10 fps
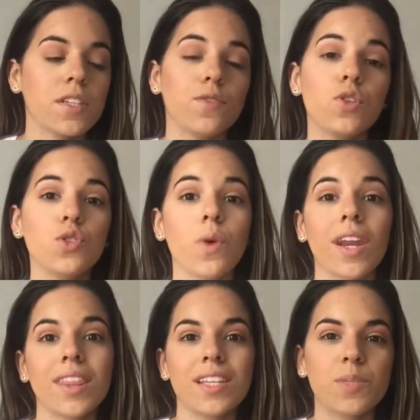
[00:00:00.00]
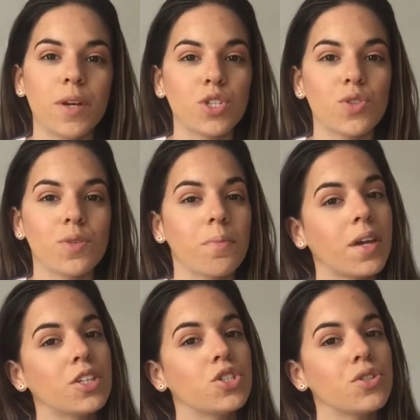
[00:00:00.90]
if you do anything special to
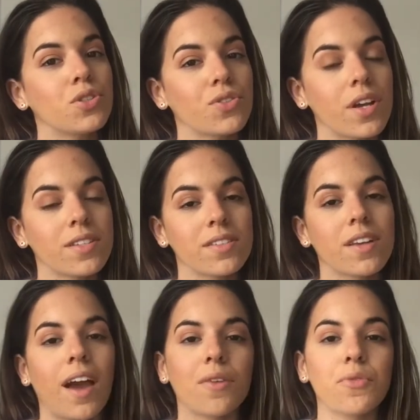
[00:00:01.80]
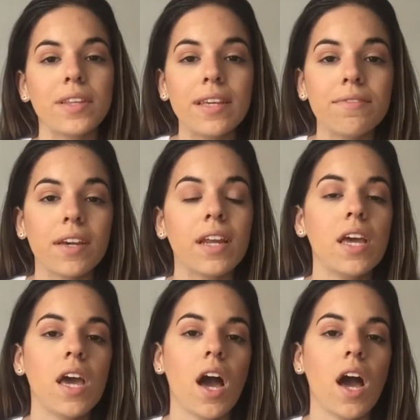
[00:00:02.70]
manage your stress and to kind of relieve it.